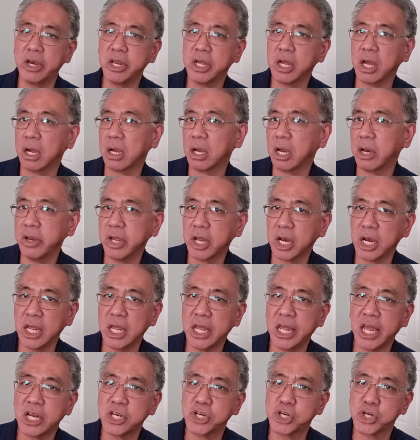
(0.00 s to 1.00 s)
How are you
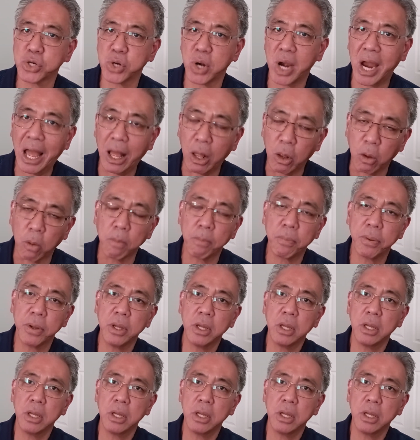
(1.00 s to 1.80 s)
going to get your help?